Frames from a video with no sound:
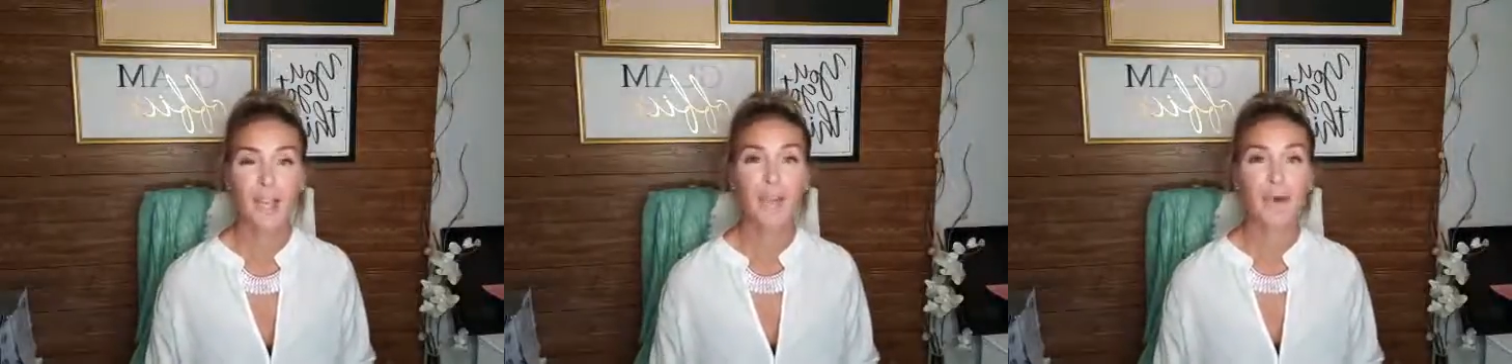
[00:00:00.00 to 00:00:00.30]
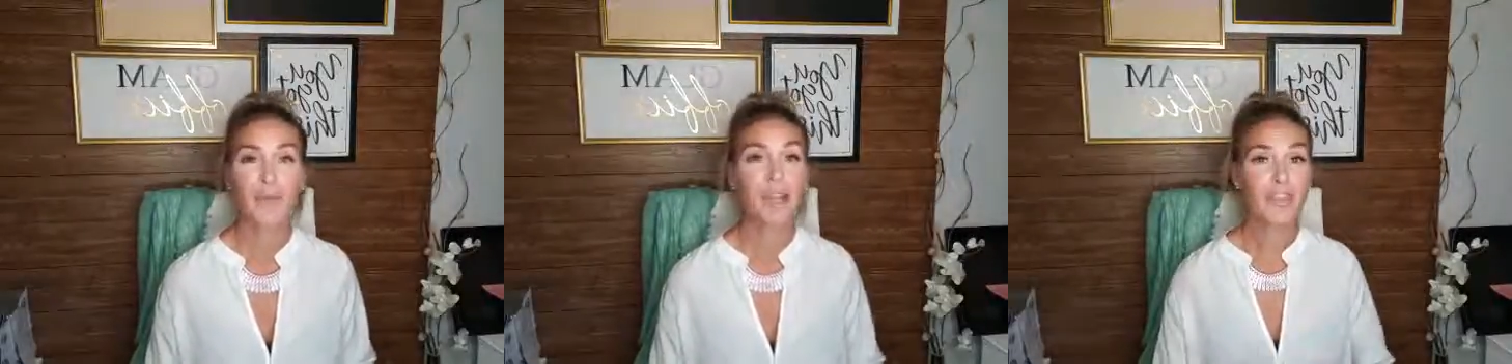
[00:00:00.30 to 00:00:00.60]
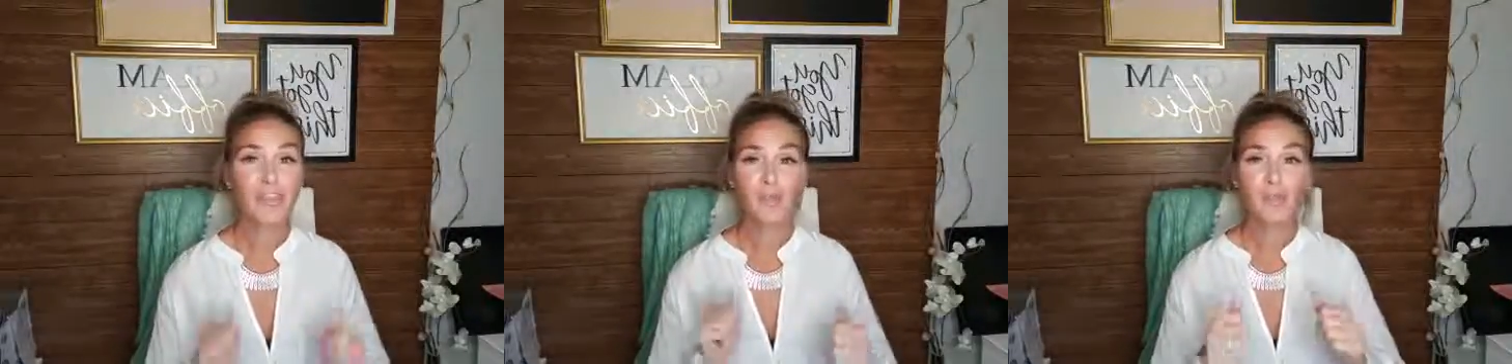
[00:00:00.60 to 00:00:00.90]
My
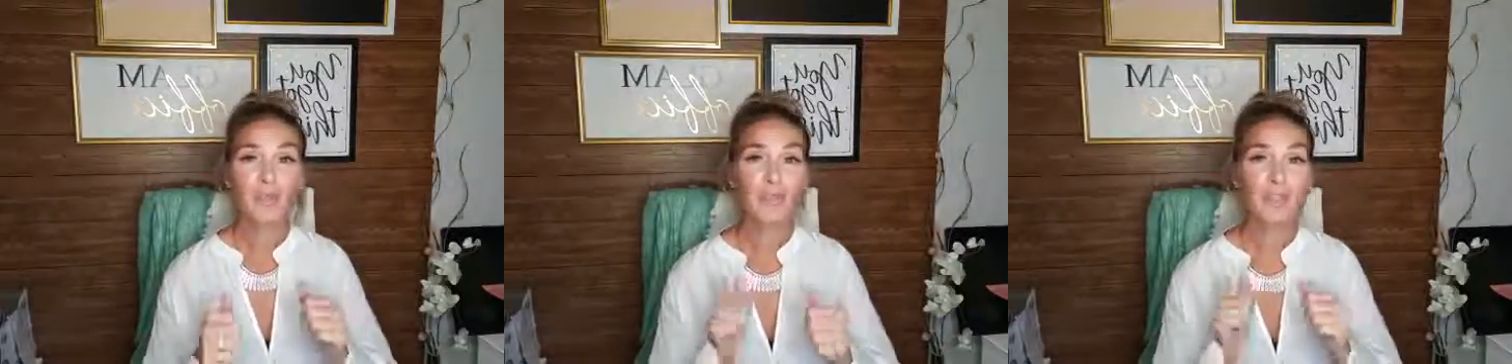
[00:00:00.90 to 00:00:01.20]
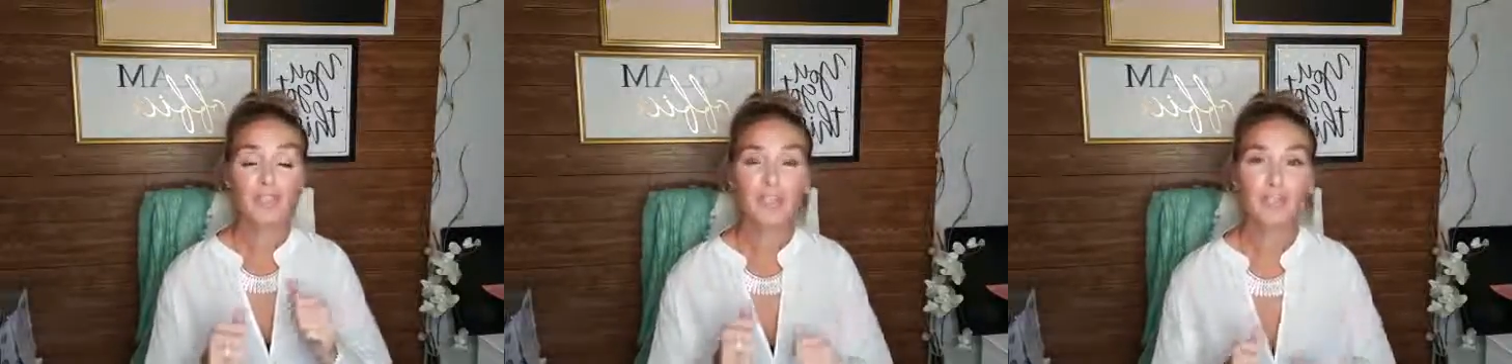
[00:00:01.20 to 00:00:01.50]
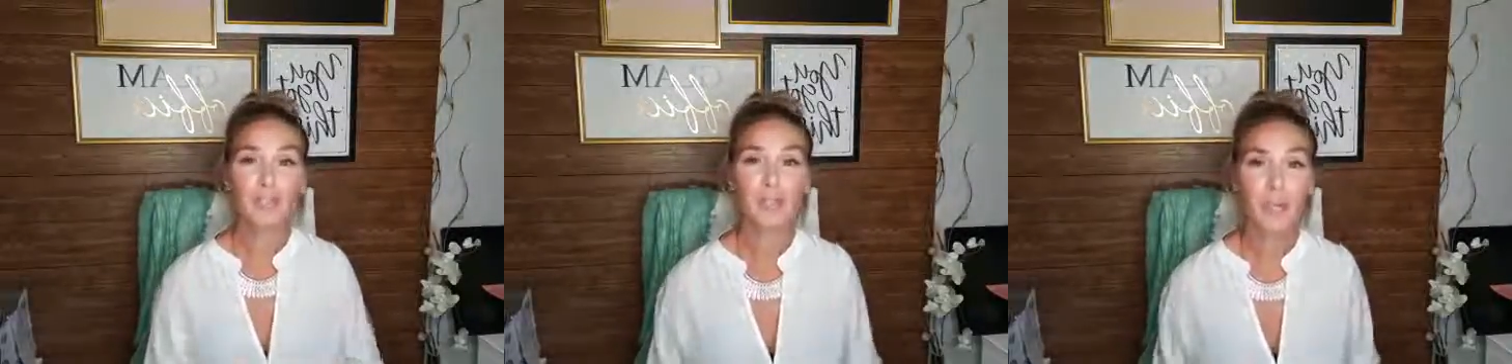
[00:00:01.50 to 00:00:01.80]
thumbs are
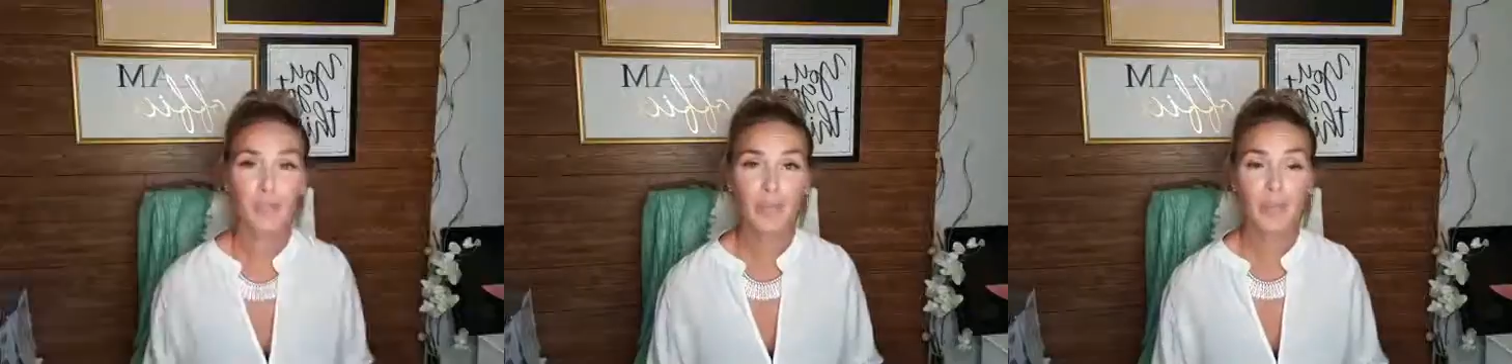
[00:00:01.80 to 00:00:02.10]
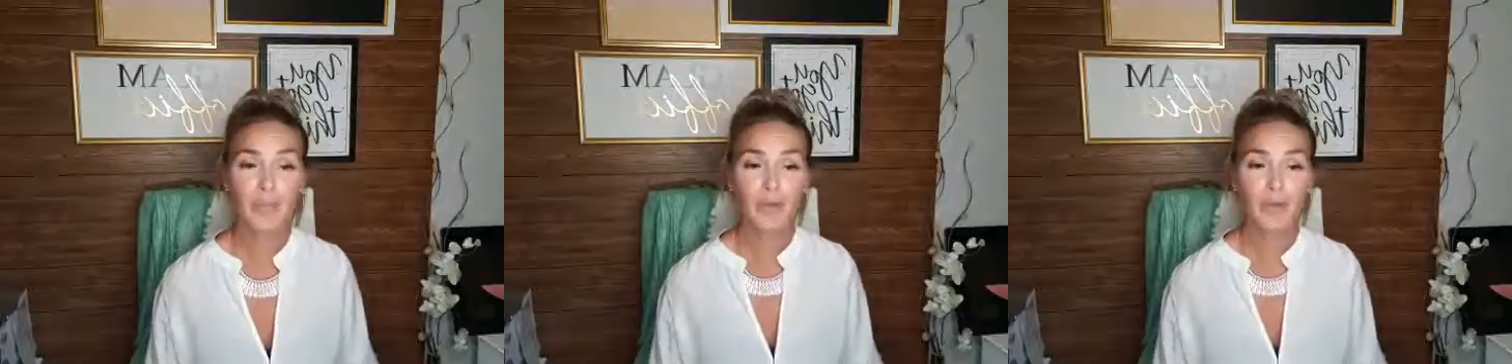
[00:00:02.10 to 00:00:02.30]
literally cramping.